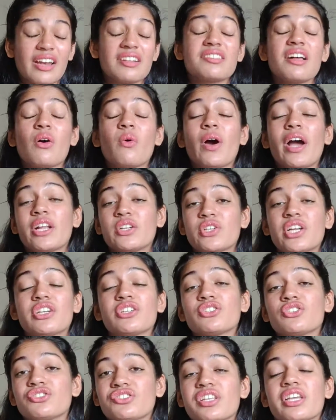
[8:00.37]
That is how
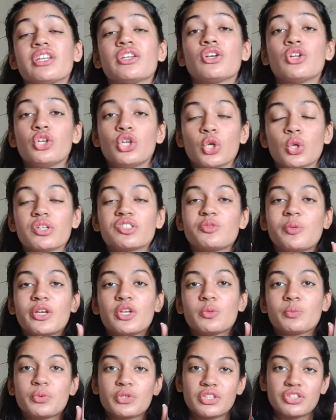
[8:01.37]
hydrating your skin looks
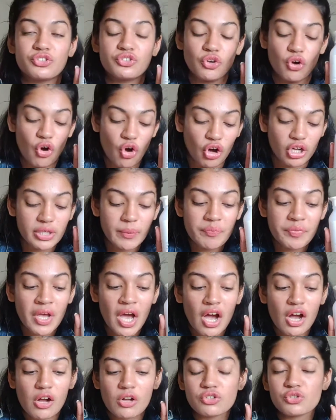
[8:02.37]
when you put this on.
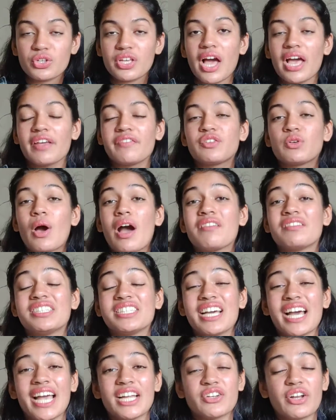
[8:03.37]
So yeah, if you have
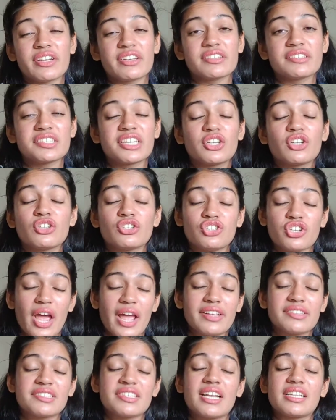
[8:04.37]
dehydrated skin or
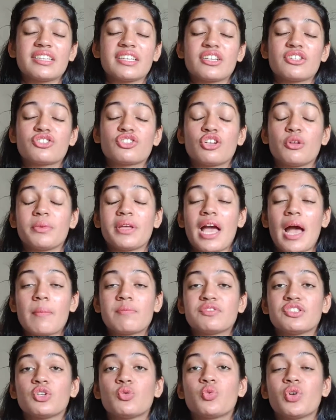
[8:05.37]
dry skin, I think it's going to be
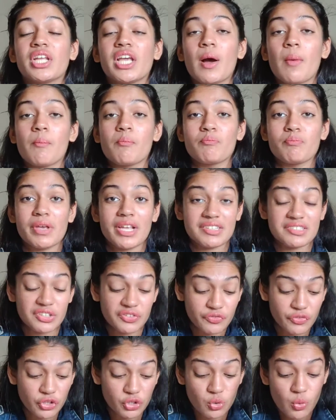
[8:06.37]
absolutely
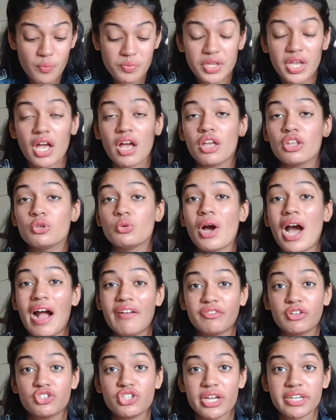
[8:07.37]
amazing for you. You
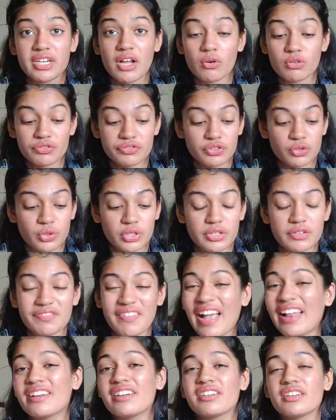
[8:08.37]
have to check it out if you can
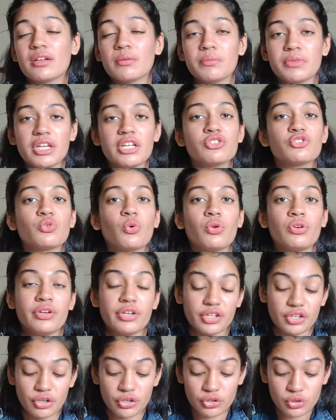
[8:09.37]
find it in a Miniso
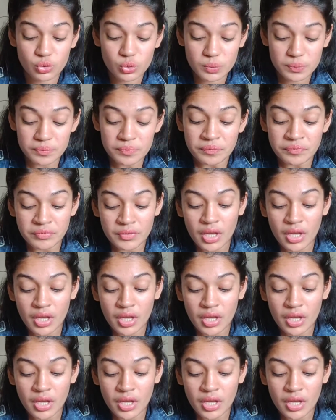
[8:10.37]
near you.